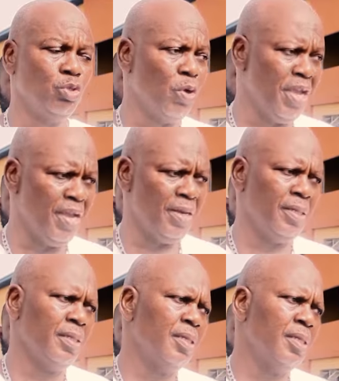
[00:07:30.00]
doing
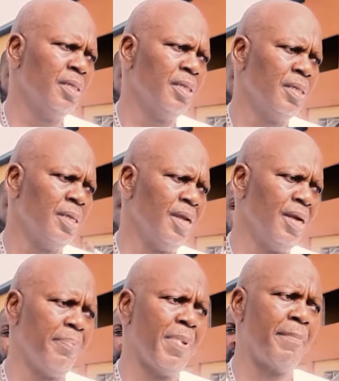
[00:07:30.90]

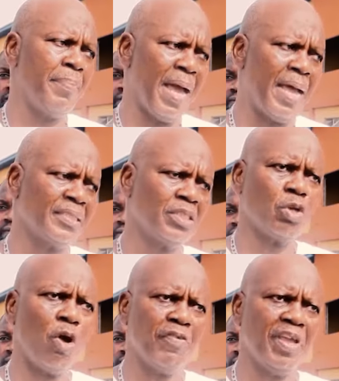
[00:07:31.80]
in
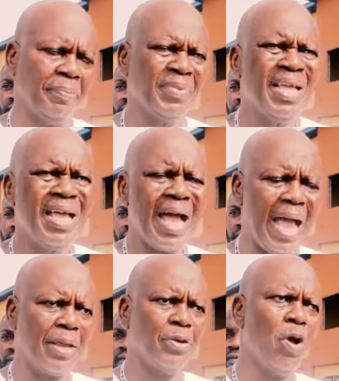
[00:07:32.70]
remembrance of him.
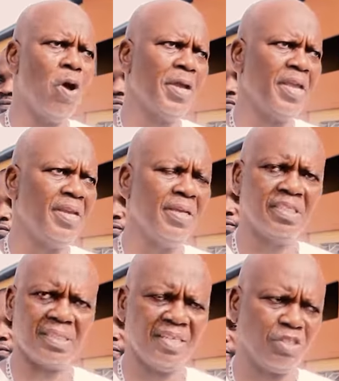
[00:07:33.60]
And you know, he did
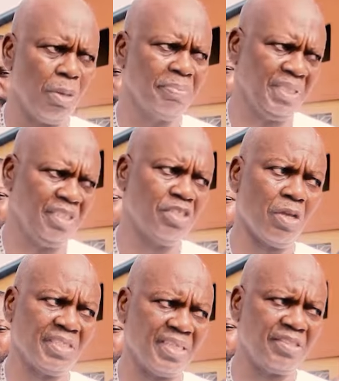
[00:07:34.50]
say something.
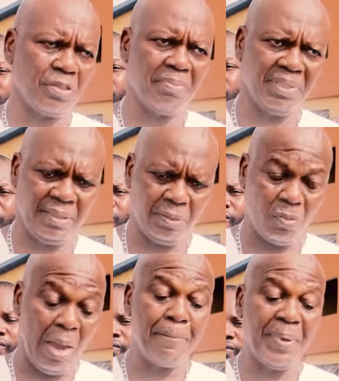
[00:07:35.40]
Jesus said something.
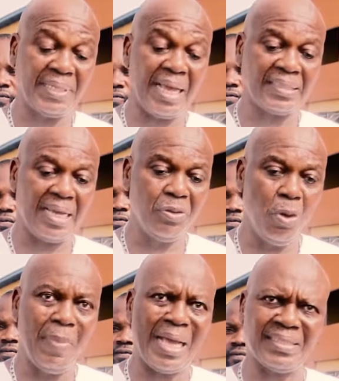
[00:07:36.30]
When Peter said,
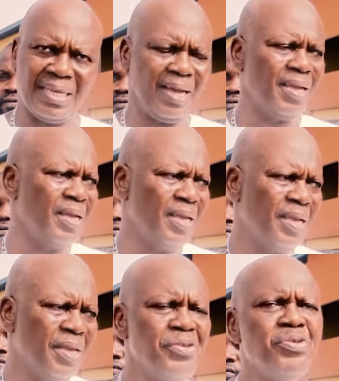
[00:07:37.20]
no, master,
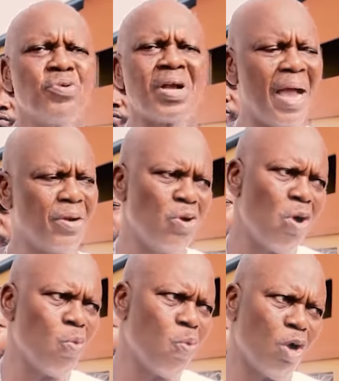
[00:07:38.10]
you
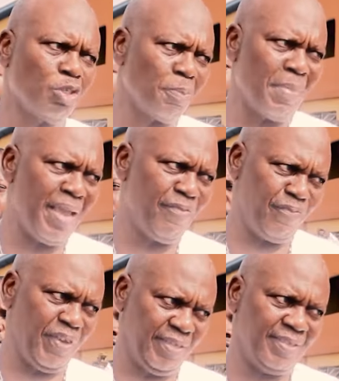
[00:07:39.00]
cannot wash my
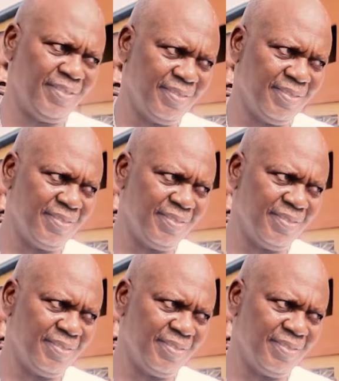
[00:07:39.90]
feet.